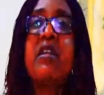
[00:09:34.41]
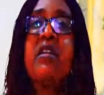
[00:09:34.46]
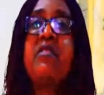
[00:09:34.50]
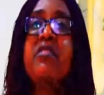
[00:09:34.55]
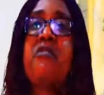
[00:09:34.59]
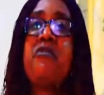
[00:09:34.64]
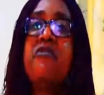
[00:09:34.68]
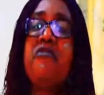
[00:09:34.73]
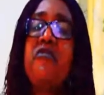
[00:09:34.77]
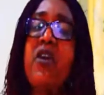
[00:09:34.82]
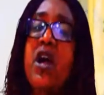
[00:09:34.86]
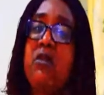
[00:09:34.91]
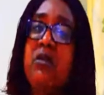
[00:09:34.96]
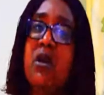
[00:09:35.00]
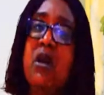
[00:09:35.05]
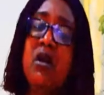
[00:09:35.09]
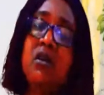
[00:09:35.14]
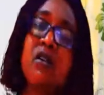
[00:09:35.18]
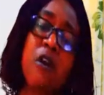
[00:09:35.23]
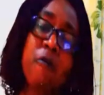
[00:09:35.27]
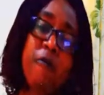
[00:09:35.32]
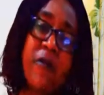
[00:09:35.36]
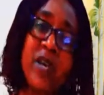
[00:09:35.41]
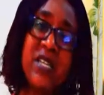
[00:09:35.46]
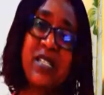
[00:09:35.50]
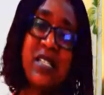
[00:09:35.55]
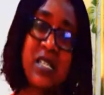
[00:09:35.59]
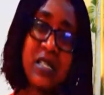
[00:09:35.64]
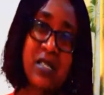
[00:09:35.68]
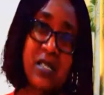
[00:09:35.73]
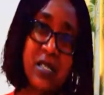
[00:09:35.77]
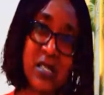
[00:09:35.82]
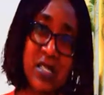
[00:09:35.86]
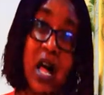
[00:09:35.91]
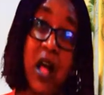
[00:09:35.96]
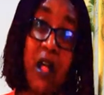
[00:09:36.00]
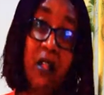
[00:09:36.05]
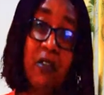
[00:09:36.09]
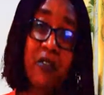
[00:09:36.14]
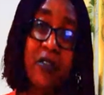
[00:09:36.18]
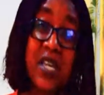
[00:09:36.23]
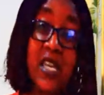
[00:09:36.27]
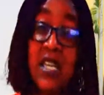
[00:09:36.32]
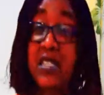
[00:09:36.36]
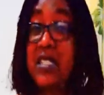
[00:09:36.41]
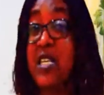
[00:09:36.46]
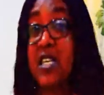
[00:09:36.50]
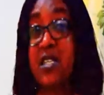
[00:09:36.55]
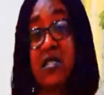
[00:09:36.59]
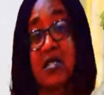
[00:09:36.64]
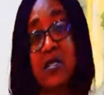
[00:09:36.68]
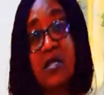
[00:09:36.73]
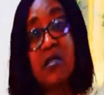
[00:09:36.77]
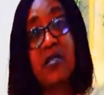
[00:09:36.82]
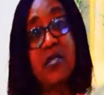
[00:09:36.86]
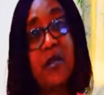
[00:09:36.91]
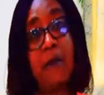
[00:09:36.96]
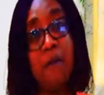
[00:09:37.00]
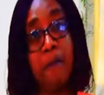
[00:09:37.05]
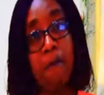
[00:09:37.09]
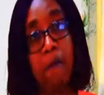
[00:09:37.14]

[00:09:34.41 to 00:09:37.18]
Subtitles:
The federal government itself is a system.